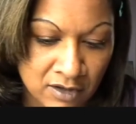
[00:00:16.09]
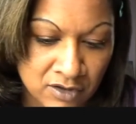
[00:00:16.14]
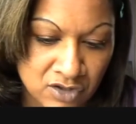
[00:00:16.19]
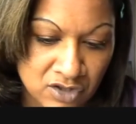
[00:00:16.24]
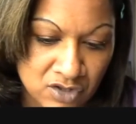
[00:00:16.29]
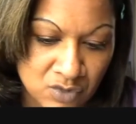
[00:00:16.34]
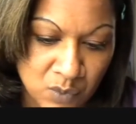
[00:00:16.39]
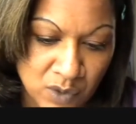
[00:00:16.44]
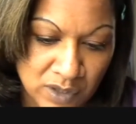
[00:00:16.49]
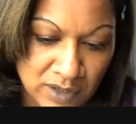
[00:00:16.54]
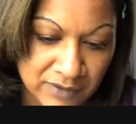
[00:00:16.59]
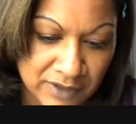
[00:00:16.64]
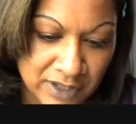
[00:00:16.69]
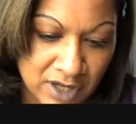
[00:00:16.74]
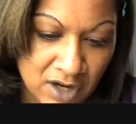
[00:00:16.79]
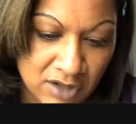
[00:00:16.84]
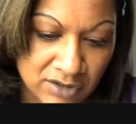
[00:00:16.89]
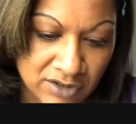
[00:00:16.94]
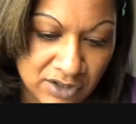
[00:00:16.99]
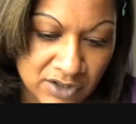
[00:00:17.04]
just one of
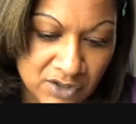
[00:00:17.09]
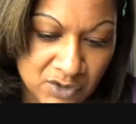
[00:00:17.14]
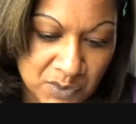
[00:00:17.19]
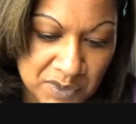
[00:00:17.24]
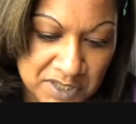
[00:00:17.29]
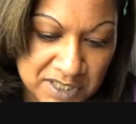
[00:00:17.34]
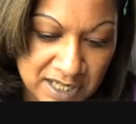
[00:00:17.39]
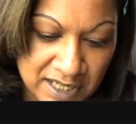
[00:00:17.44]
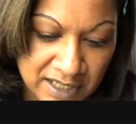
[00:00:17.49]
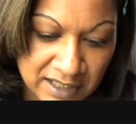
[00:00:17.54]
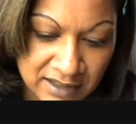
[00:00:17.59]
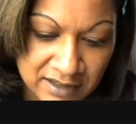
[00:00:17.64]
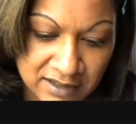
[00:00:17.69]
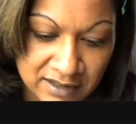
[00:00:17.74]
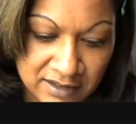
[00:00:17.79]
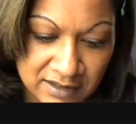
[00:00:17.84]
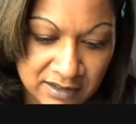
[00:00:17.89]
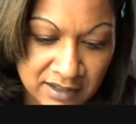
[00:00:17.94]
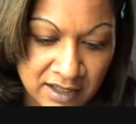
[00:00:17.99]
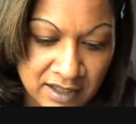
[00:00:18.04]
the articles was saying
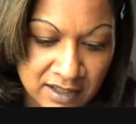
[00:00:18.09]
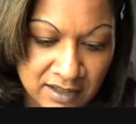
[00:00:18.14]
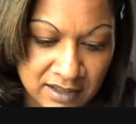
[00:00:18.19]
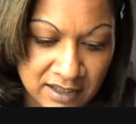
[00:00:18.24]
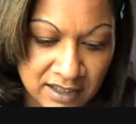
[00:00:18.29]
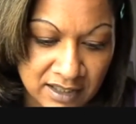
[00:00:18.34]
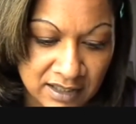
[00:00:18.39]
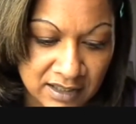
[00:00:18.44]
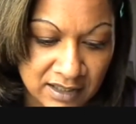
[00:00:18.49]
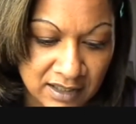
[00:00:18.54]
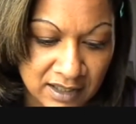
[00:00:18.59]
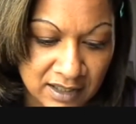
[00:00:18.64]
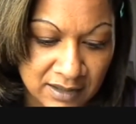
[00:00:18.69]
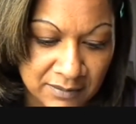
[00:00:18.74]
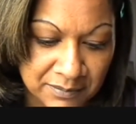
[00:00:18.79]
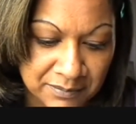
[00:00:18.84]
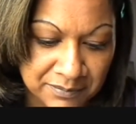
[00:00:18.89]
that the